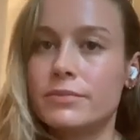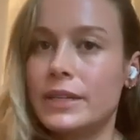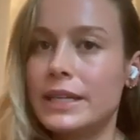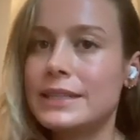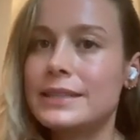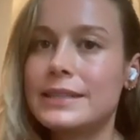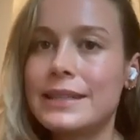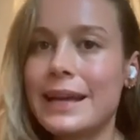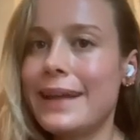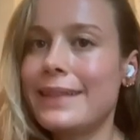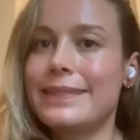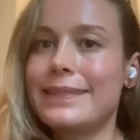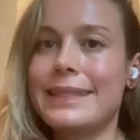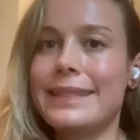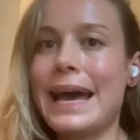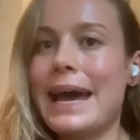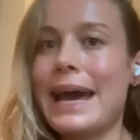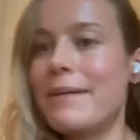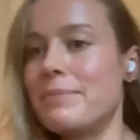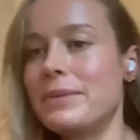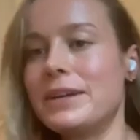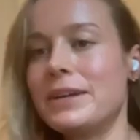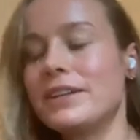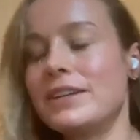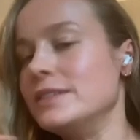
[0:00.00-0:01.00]
It's not
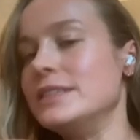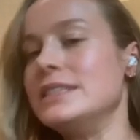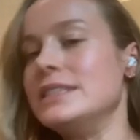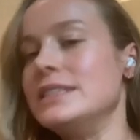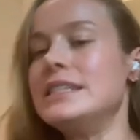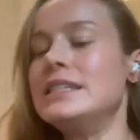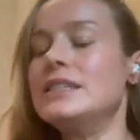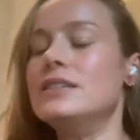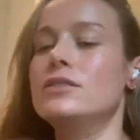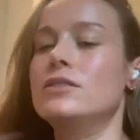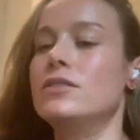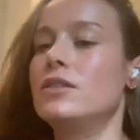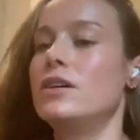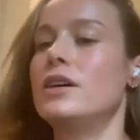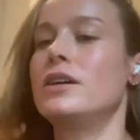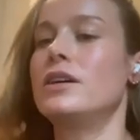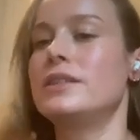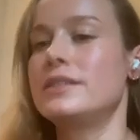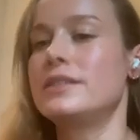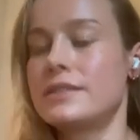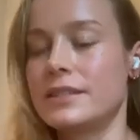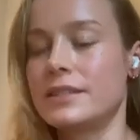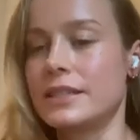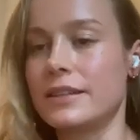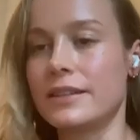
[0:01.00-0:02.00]
that big of a deal,
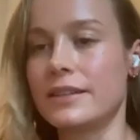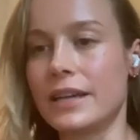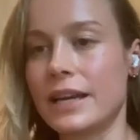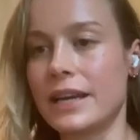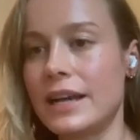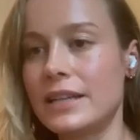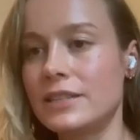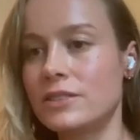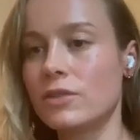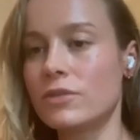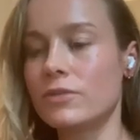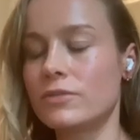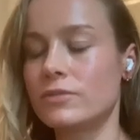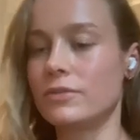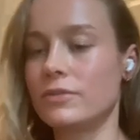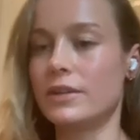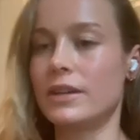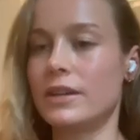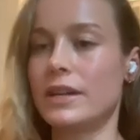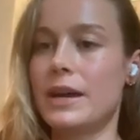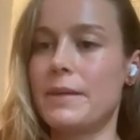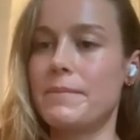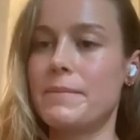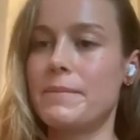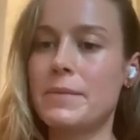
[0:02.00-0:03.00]
honestly. Like
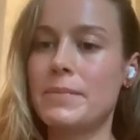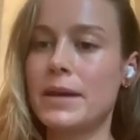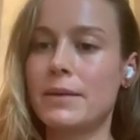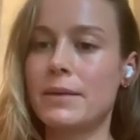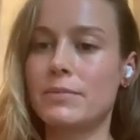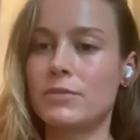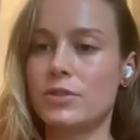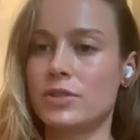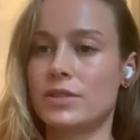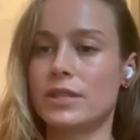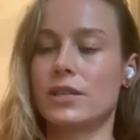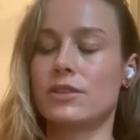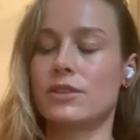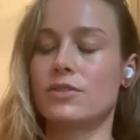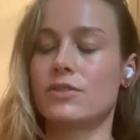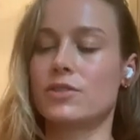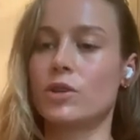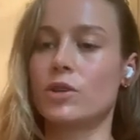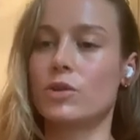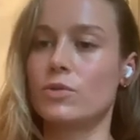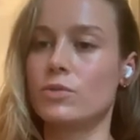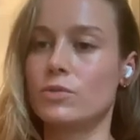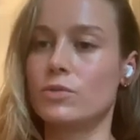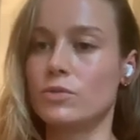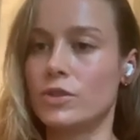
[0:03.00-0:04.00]
maybe I'm just like
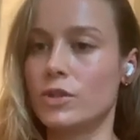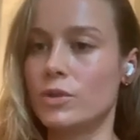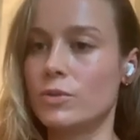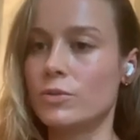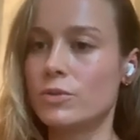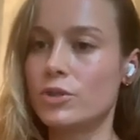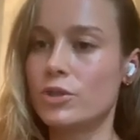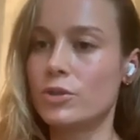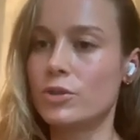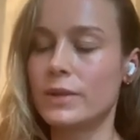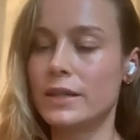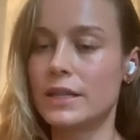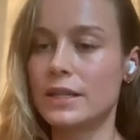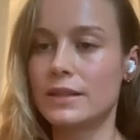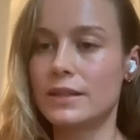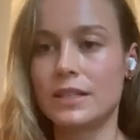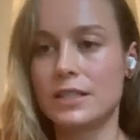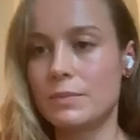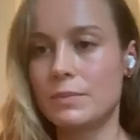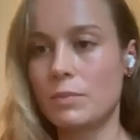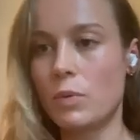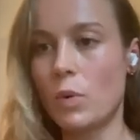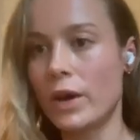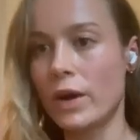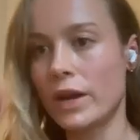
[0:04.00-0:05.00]
so used to it at
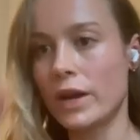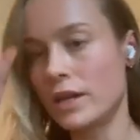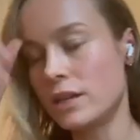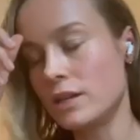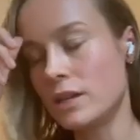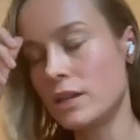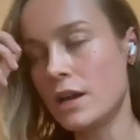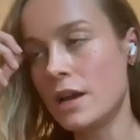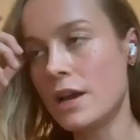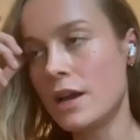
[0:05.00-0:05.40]
this point.